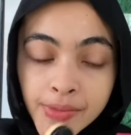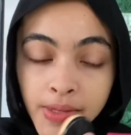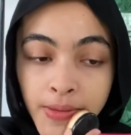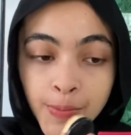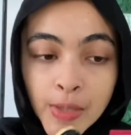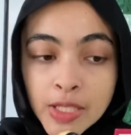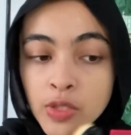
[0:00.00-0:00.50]

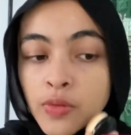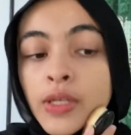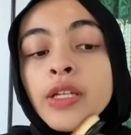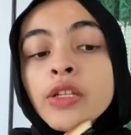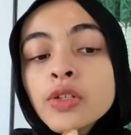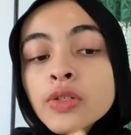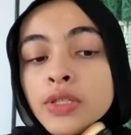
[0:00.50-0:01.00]

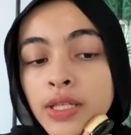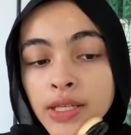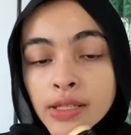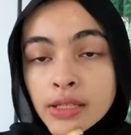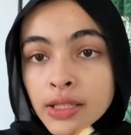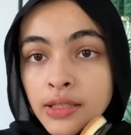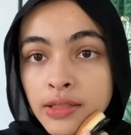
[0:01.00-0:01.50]
between
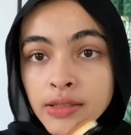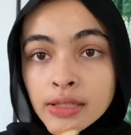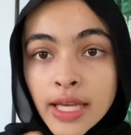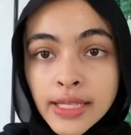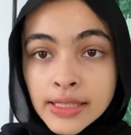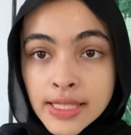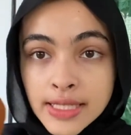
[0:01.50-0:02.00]
using
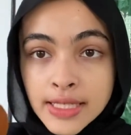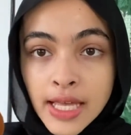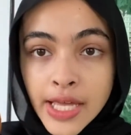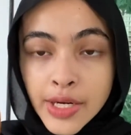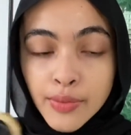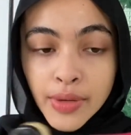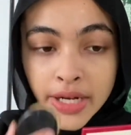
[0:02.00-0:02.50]
like this
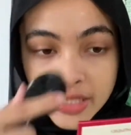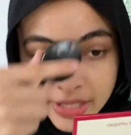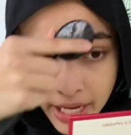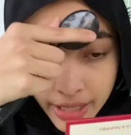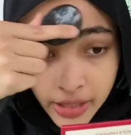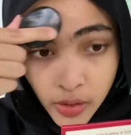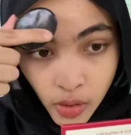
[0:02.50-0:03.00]
kind of brush
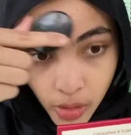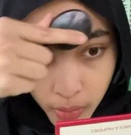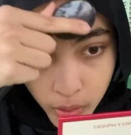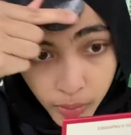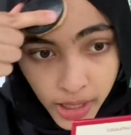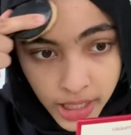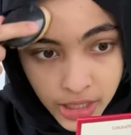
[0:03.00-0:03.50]
and the
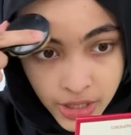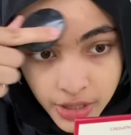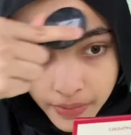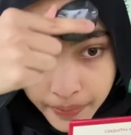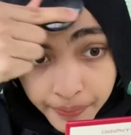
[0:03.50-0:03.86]
normal brush.